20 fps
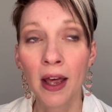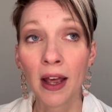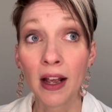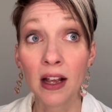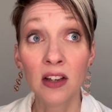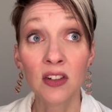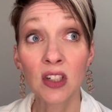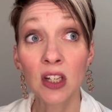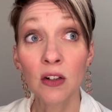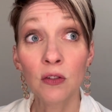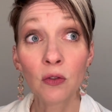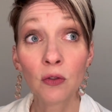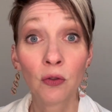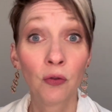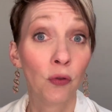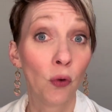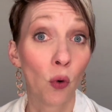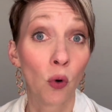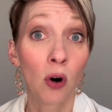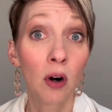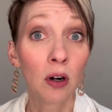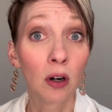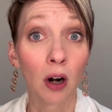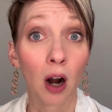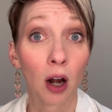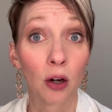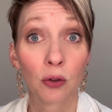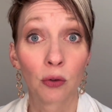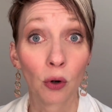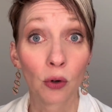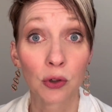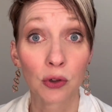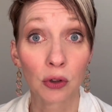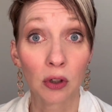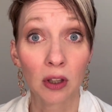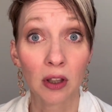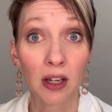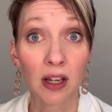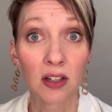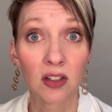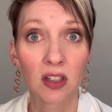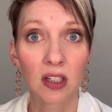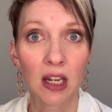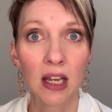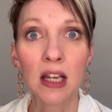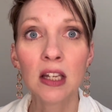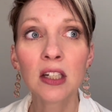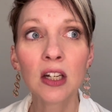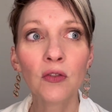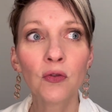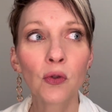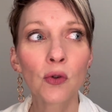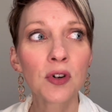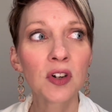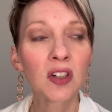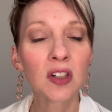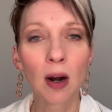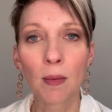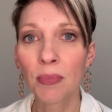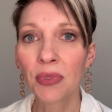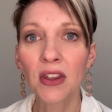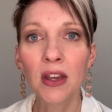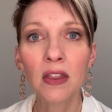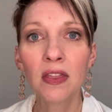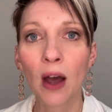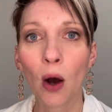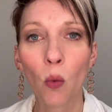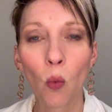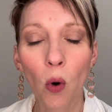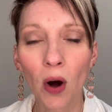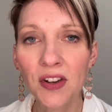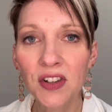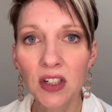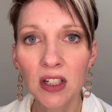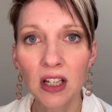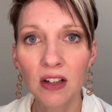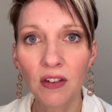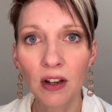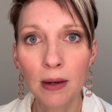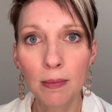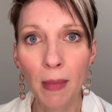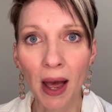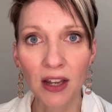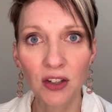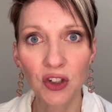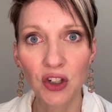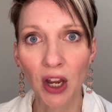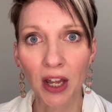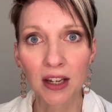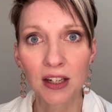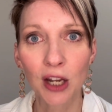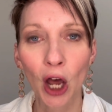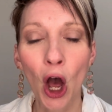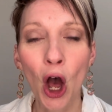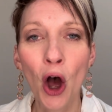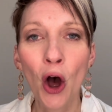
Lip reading: Is it for a grocery list? Is it for something that wasn't even mentioned?